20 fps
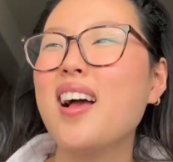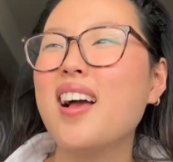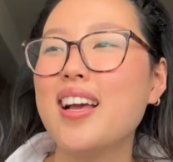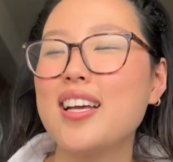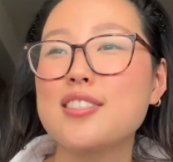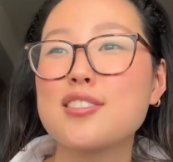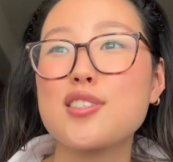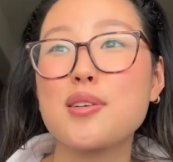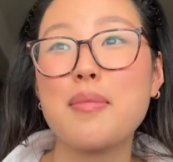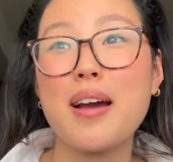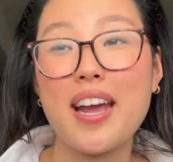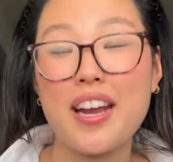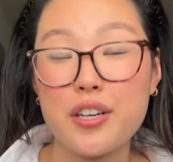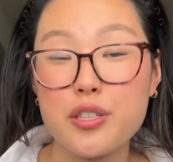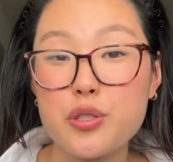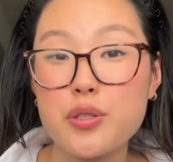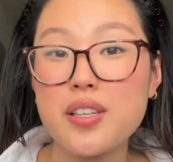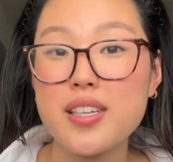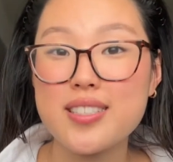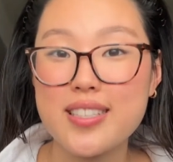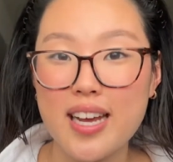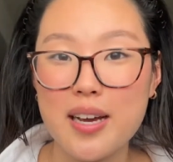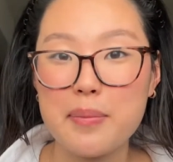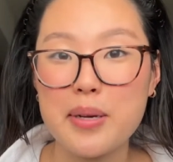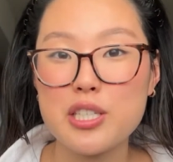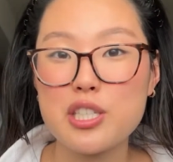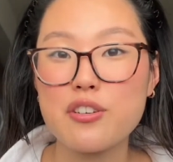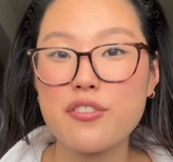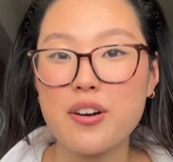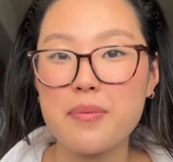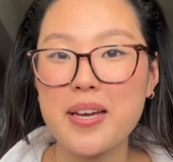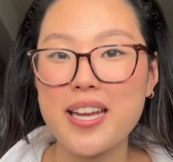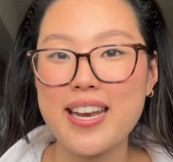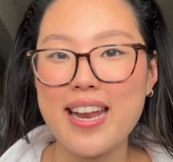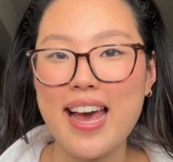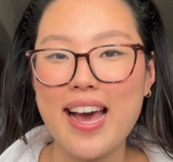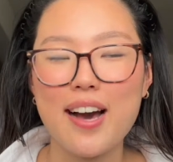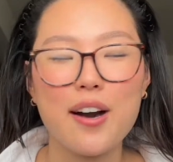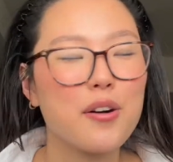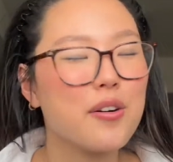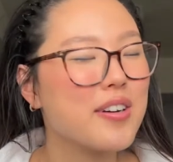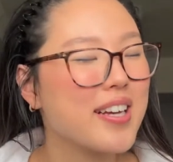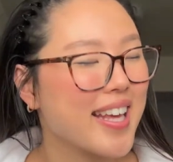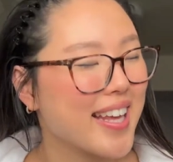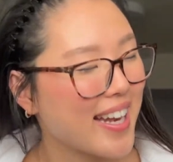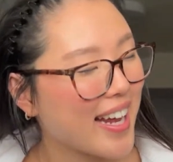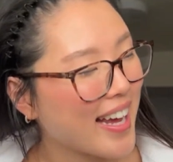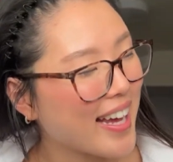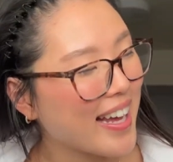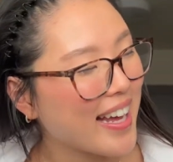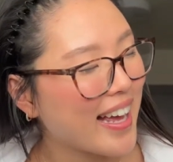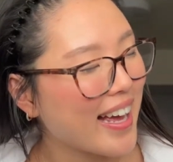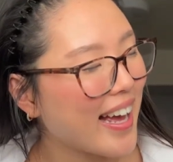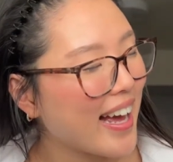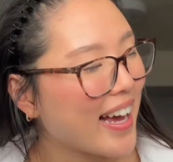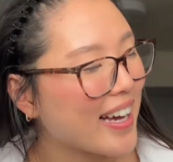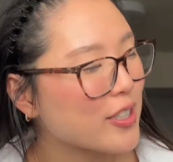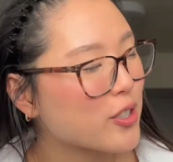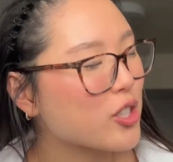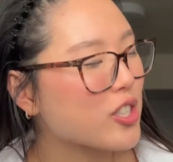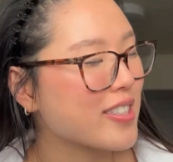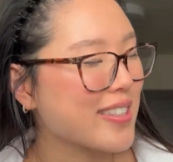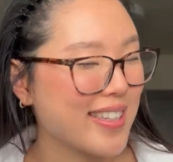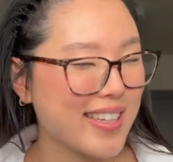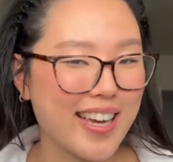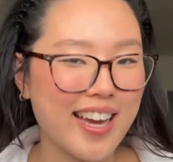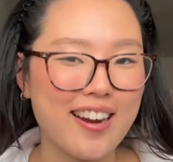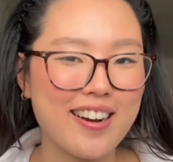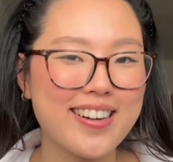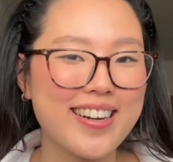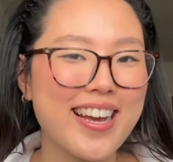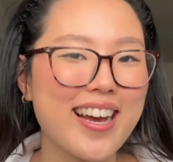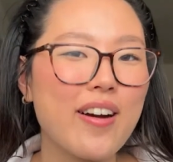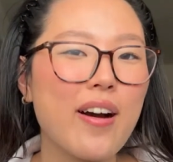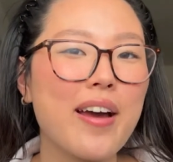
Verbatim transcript: and so my hair's really damaged from it now, and I actually care now.